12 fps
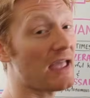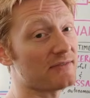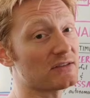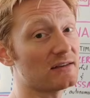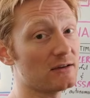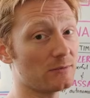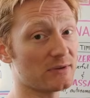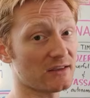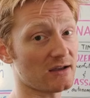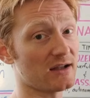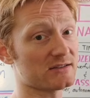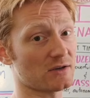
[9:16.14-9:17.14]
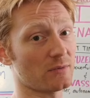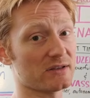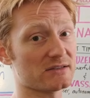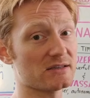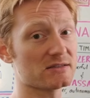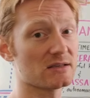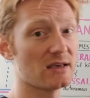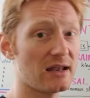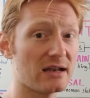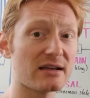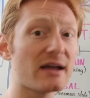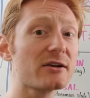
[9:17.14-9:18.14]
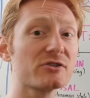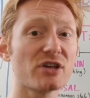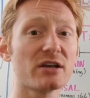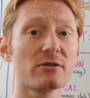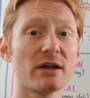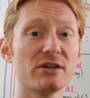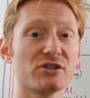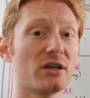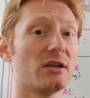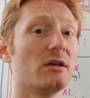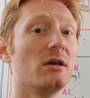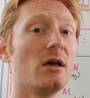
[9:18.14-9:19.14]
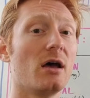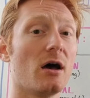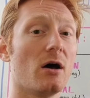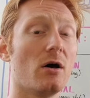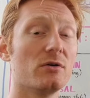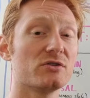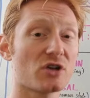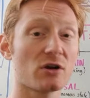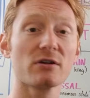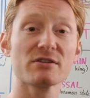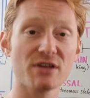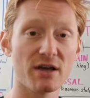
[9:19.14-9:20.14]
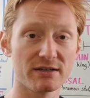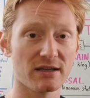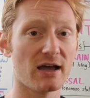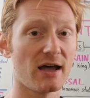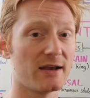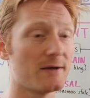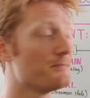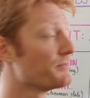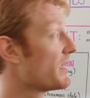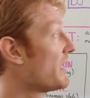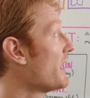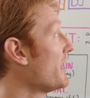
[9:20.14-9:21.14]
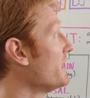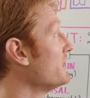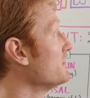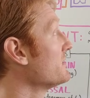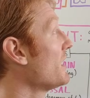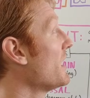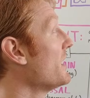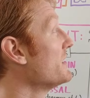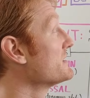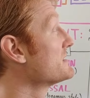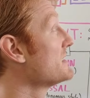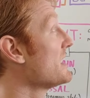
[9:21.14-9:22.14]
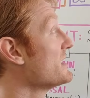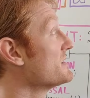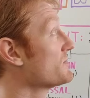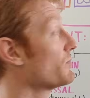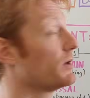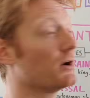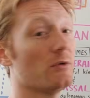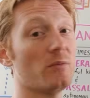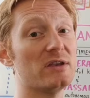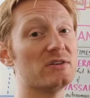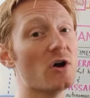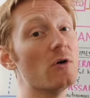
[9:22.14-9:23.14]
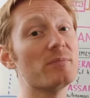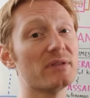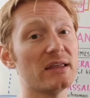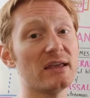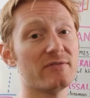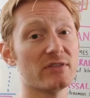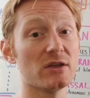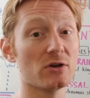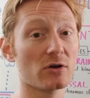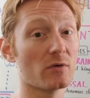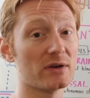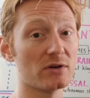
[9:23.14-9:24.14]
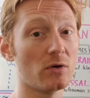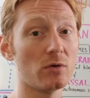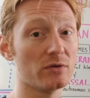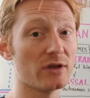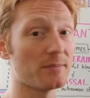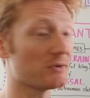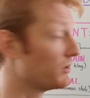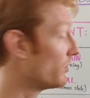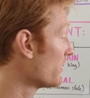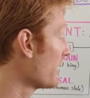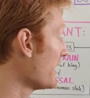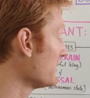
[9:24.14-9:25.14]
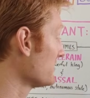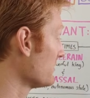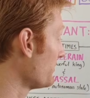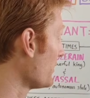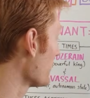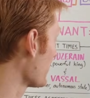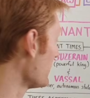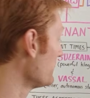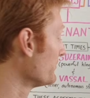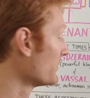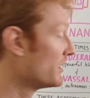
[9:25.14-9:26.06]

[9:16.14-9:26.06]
they have to deal with the consequences. An entire generation turns on God and says, we don't believe that you're going to hold up your end of the bargain,